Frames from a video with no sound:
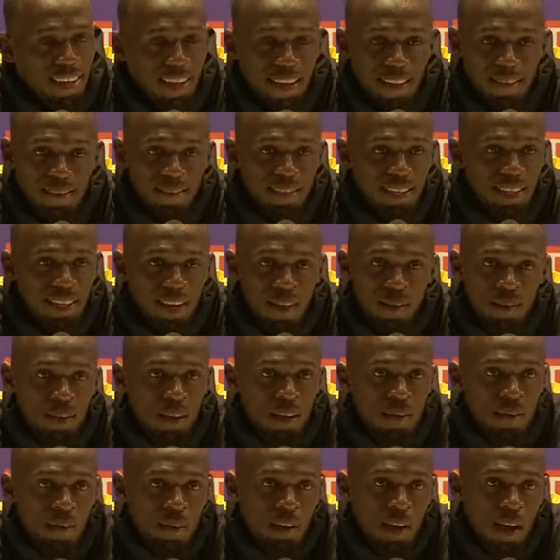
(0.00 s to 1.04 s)
I've said I
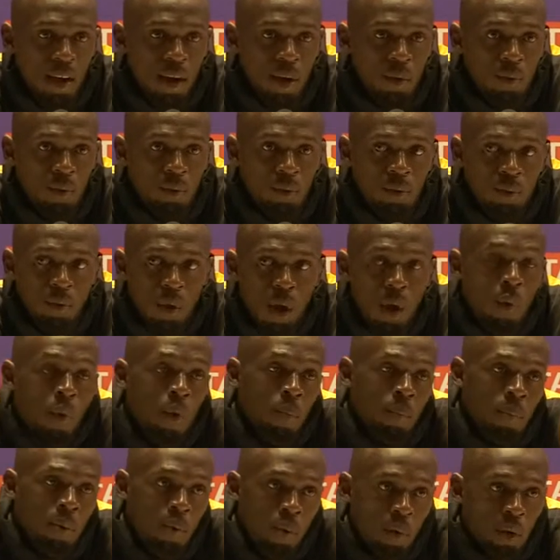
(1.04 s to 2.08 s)

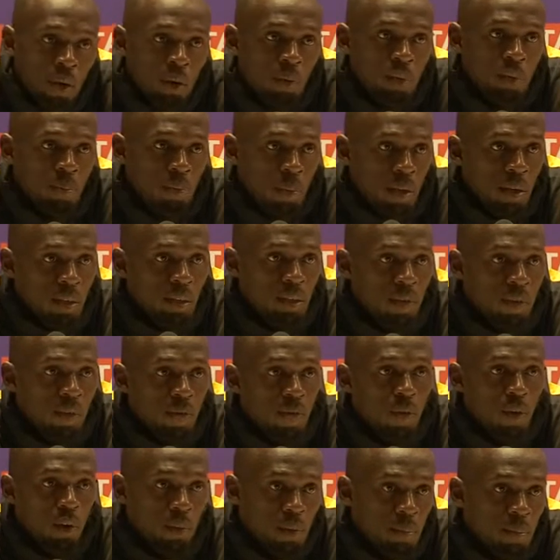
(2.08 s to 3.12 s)
won't be one of those parents to
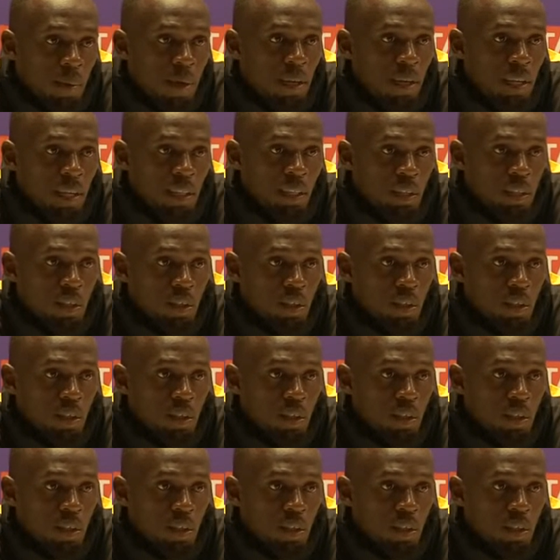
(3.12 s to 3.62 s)
force my kids